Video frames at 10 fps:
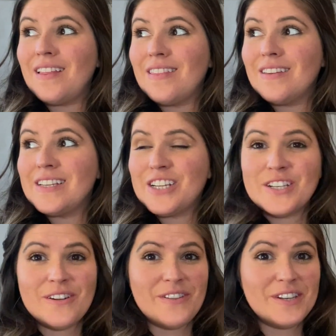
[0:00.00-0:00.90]
The
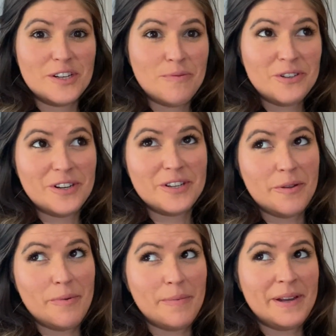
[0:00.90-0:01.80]
dishes are in the dishwasher, as you
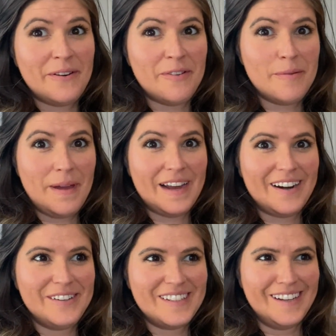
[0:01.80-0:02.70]
can probably hear from the
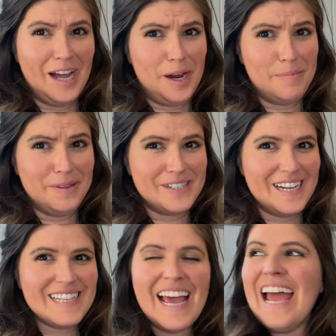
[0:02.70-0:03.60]
background. I
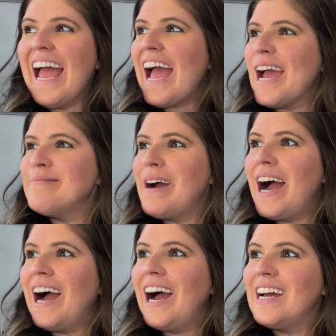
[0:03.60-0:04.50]
apologise. Um,
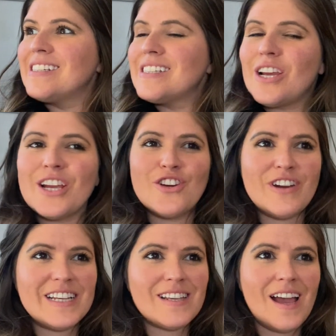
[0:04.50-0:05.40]
and
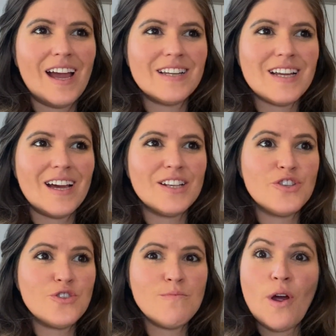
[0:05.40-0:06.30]
Grace had a
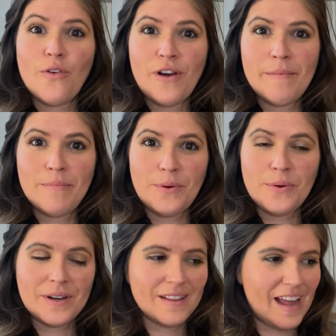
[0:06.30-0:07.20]
Zoom
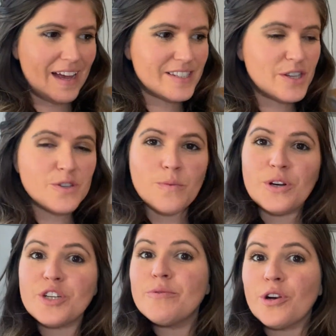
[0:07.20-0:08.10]
Rainbow class. So while
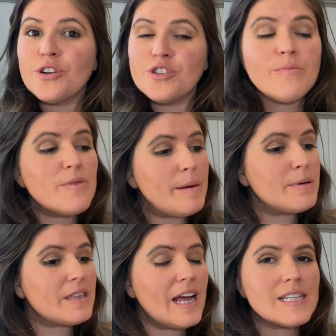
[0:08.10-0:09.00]
she was on her Zoom Rainbow
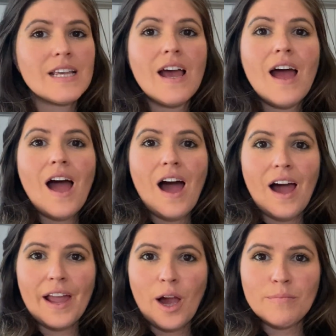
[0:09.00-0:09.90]
class,
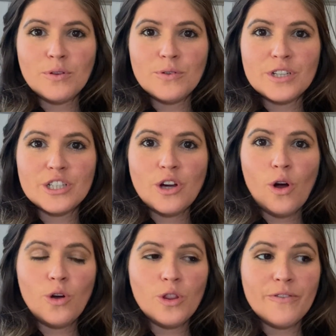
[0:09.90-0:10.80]
I uploaded
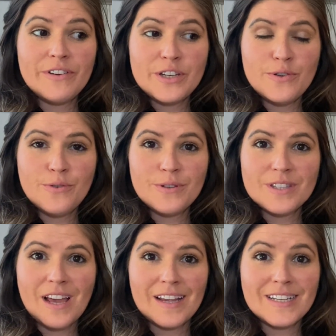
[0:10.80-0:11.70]
all the videos
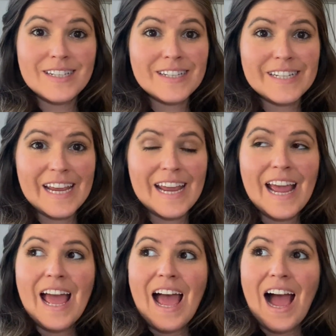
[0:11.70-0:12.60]
that I did
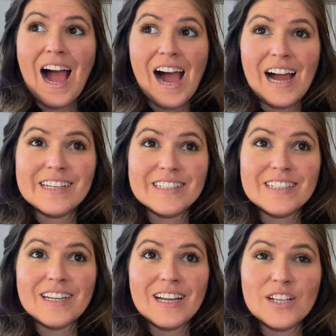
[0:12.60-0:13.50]
today
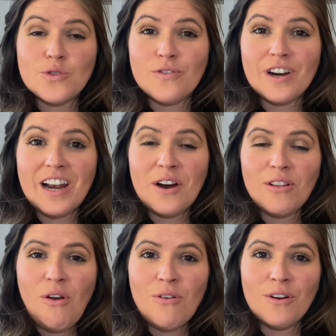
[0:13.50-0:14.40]
and it's over an hour
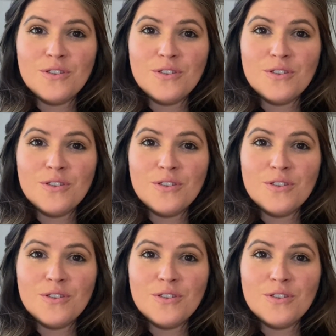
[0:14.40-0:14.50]
long.